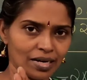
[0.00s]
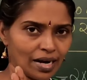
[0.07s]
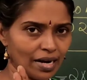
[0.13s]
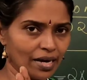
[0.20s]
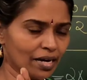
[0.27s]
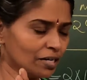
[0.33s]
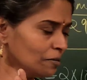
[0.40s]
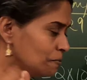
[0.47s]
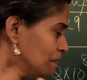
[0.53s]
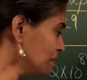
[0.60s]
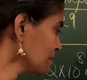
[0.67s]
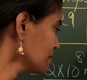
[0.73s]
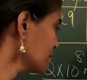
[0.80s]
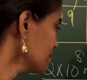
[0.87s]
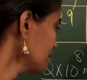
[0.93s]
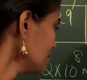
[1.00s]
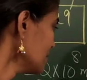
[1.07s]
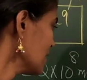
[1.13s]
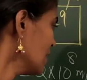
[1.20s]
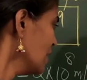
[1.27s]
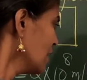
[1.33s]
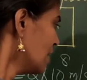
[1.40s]
Clear?
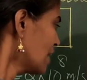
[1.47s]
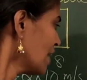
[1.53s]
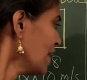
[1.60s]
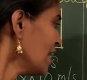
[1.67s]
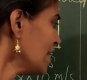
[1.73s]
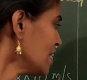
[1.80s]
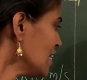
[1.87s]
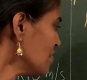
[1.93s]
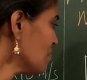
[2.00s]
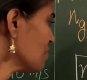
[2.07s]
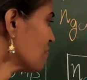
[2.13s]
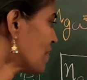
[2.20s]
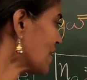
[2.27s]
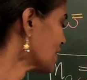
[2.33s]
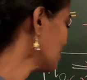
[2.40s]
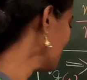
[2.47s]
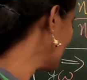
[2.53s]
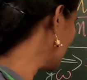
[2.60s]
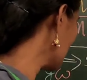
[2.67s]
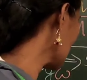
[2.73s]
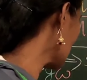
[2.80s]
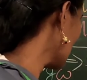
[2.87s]
Relative refractive
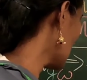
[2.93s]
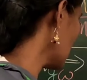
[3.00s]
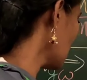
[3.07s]
index is